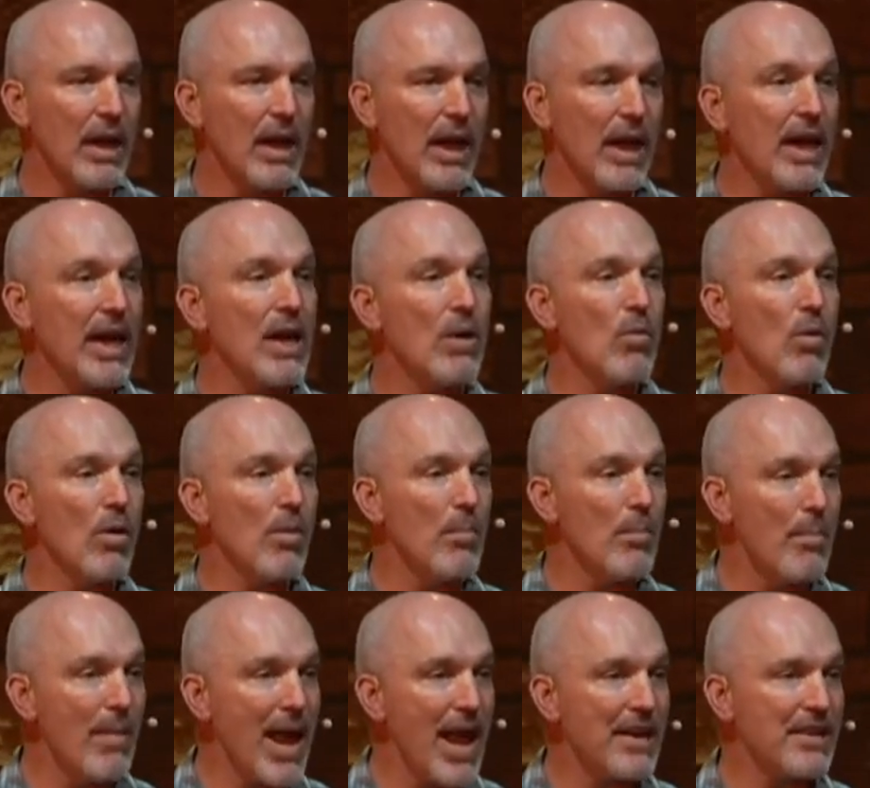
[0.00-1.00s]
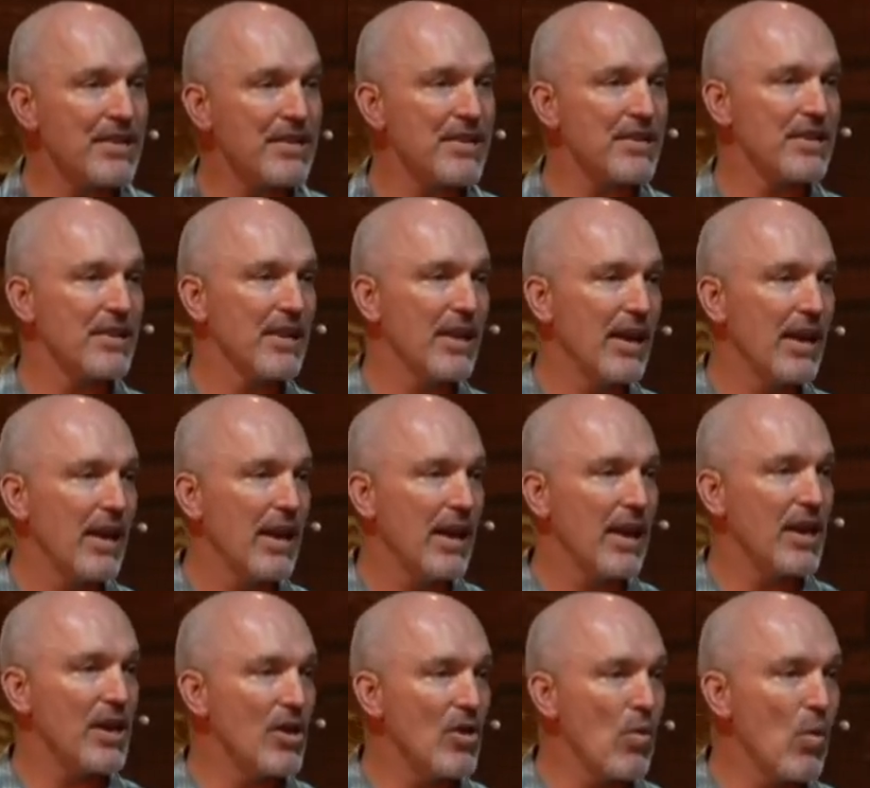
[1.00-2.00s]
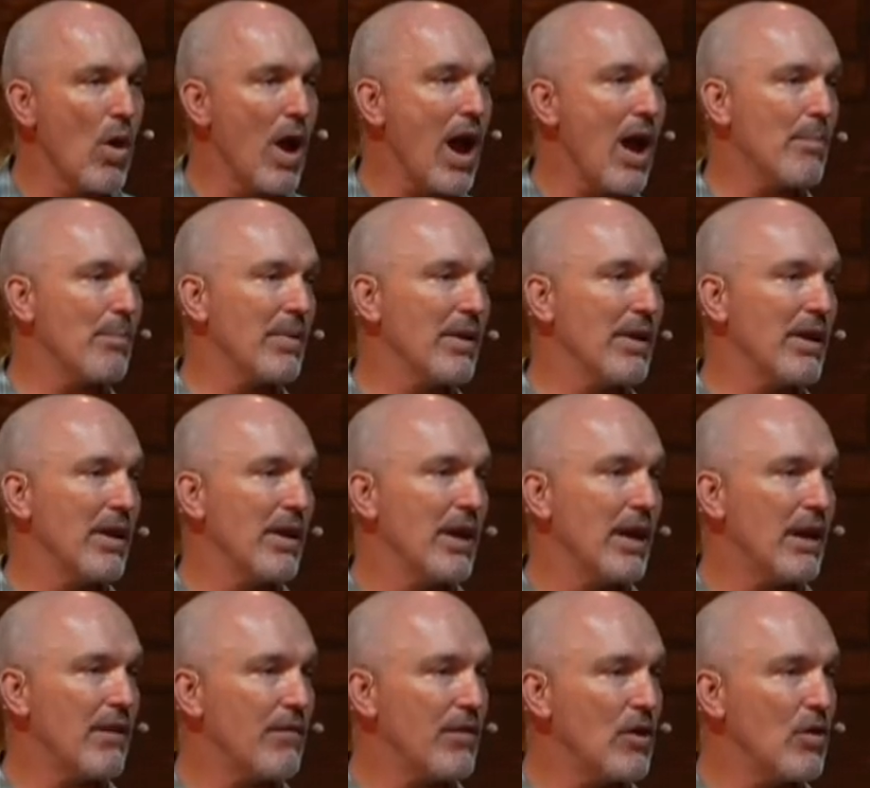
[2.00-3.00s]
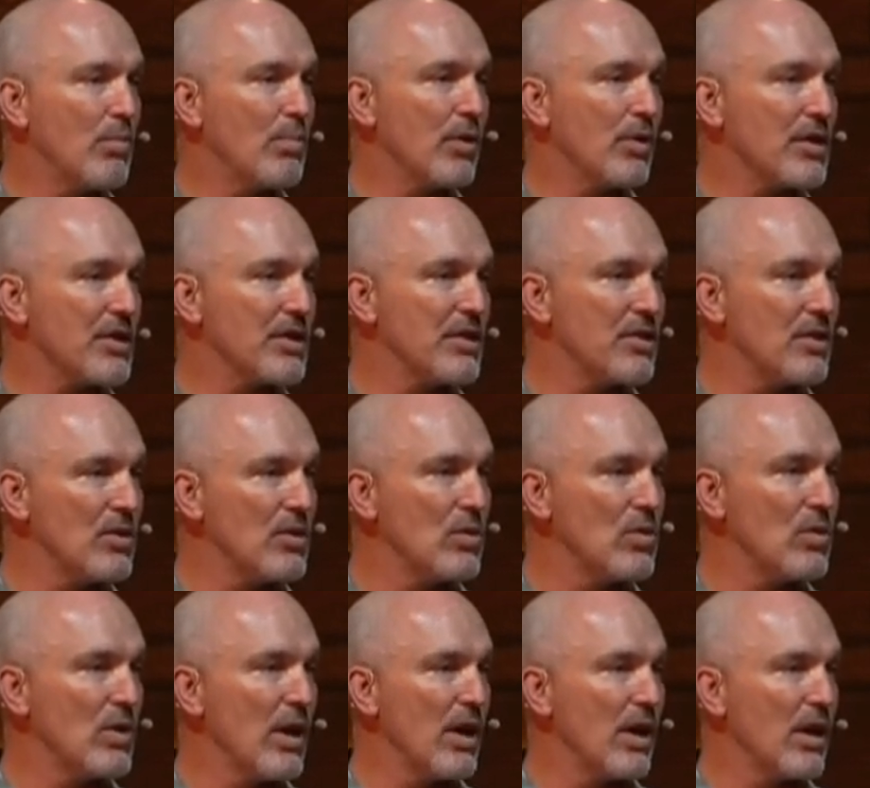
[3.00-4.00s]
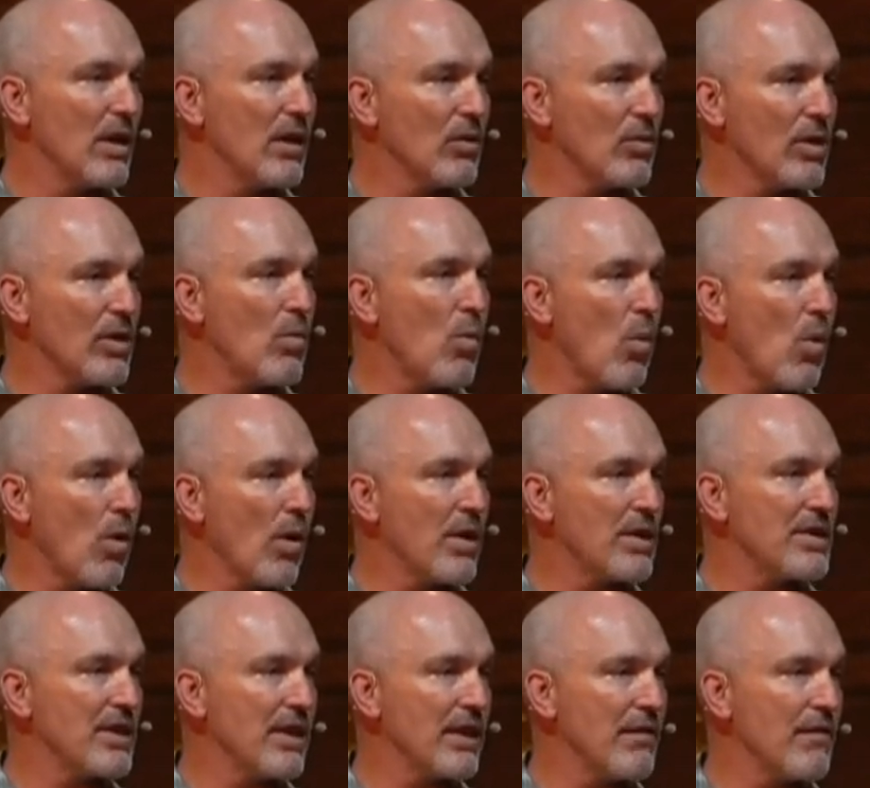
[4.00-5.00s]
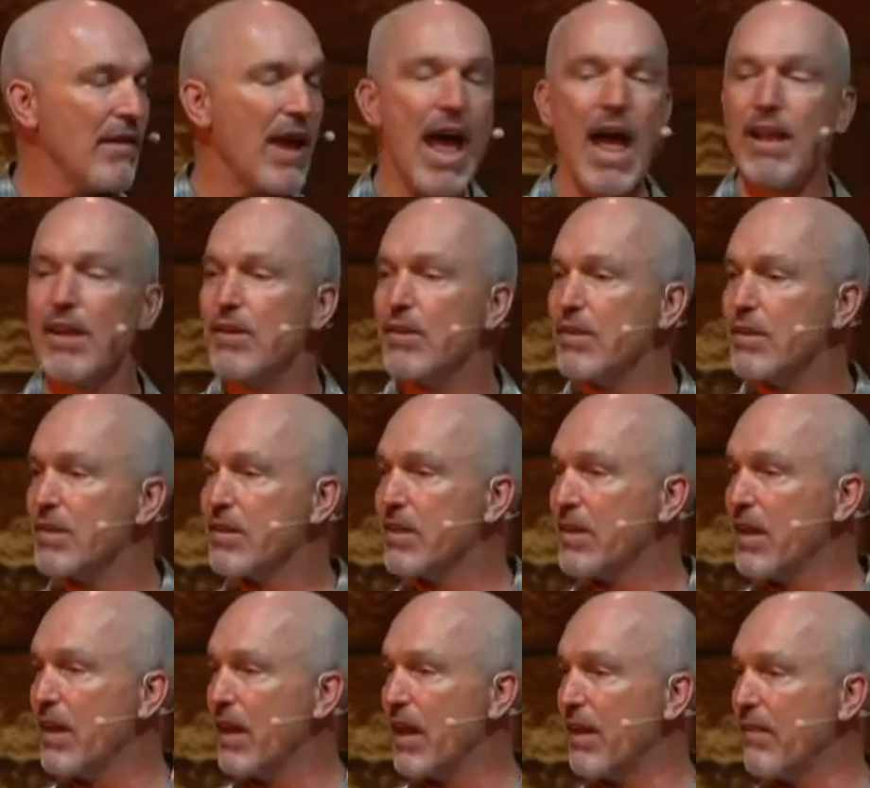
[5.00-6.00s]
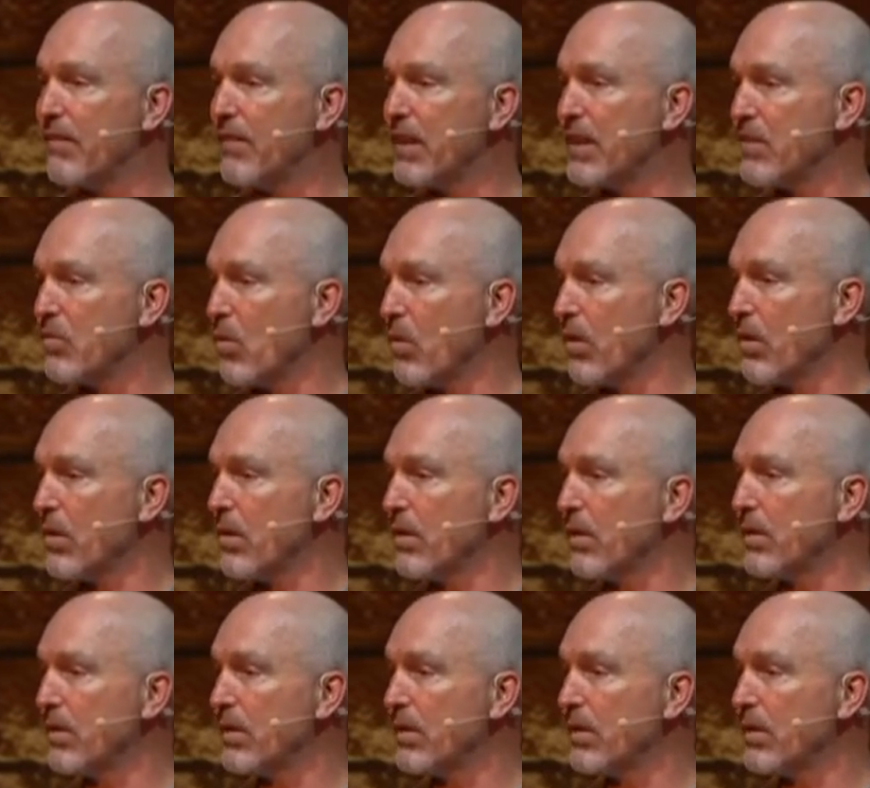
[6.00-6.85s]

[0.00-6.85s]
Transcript: And it will mess you up if you pursue the rewards and the values of this world.